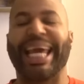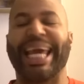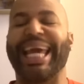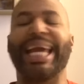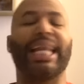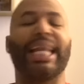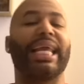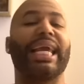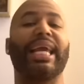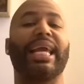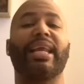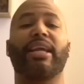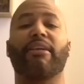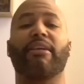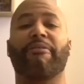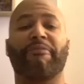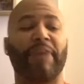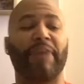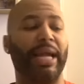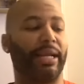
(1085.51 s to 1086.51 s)
In any
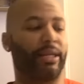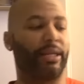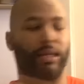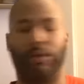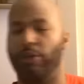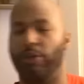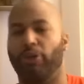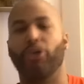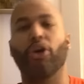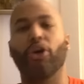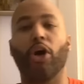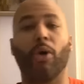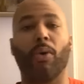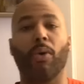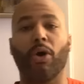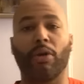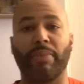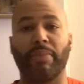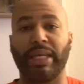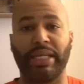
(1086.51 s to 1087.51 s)
effect, you don't
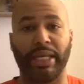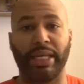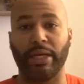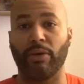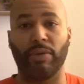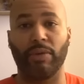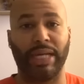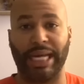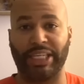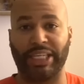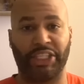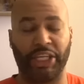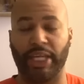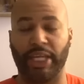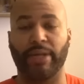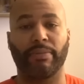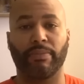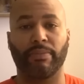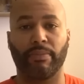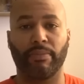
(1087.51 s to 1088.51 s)
want to be dealing with that shit.